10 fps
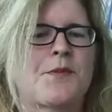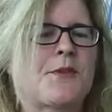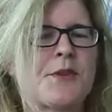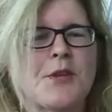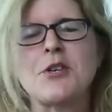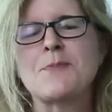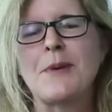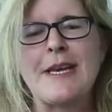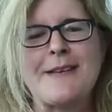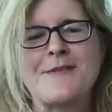those
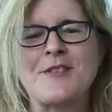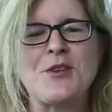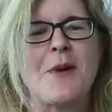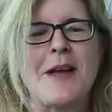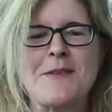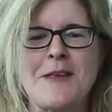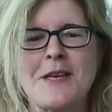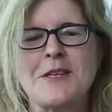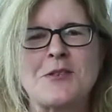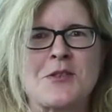beliefs you might
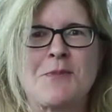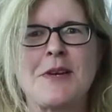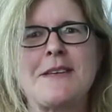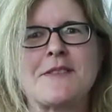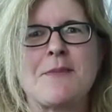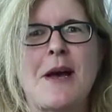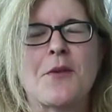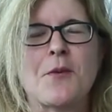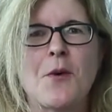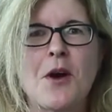think are sort of beliefs
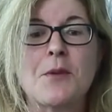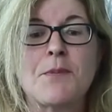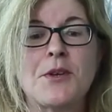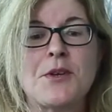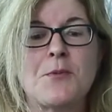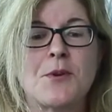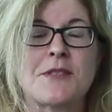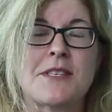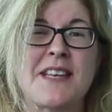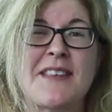about the world, but Hume wants
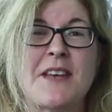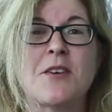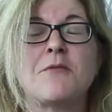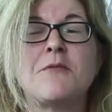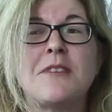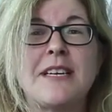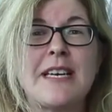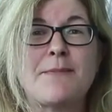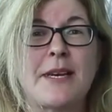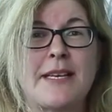to say they're not
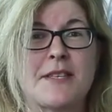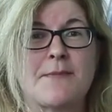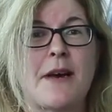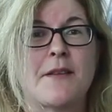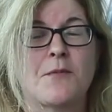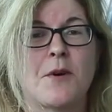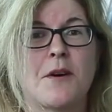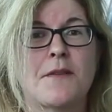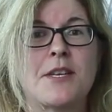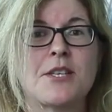really beliefs about the
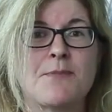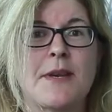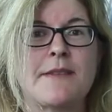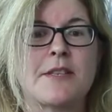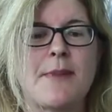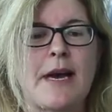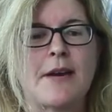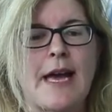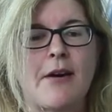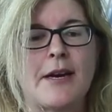world, they're just beliefs about
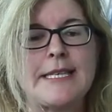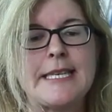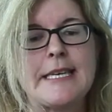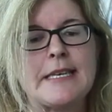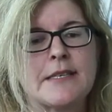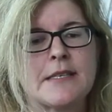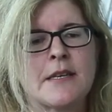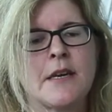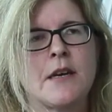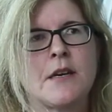our ideas.
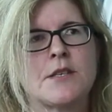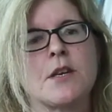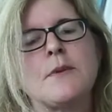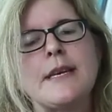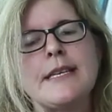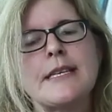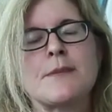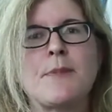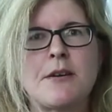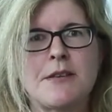So we need
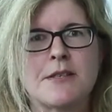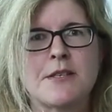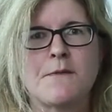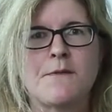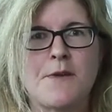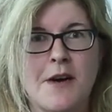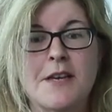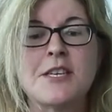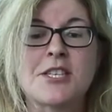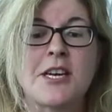experience to
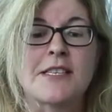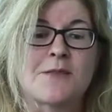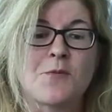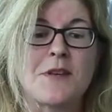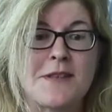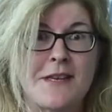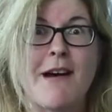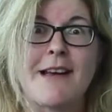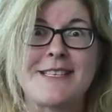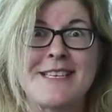furnish us with the
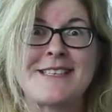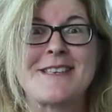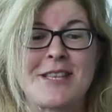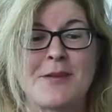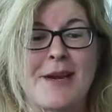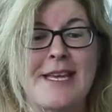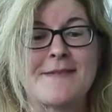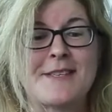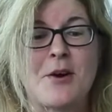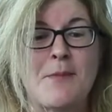ideas that the
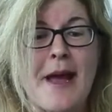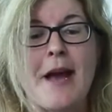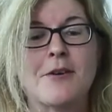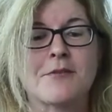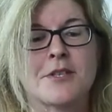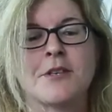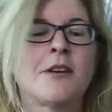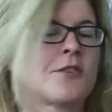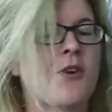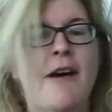beliefs are about,
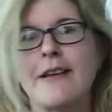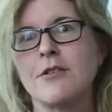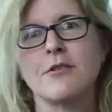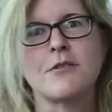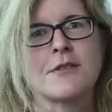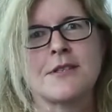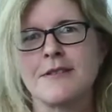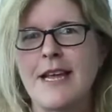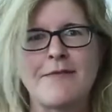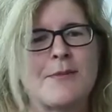triangles,
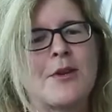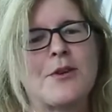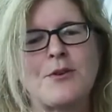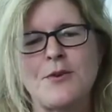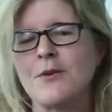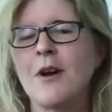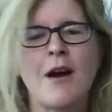navy blue,